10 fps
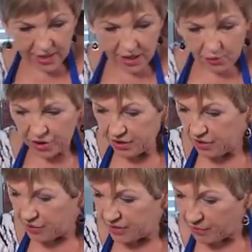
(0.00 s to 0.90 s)
what I do
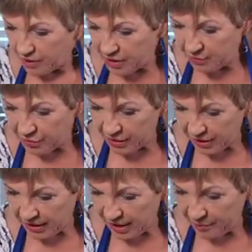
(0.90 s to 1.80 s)
is I'm going to put a
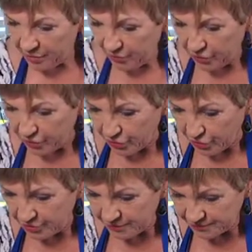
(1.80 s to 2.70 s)
couple through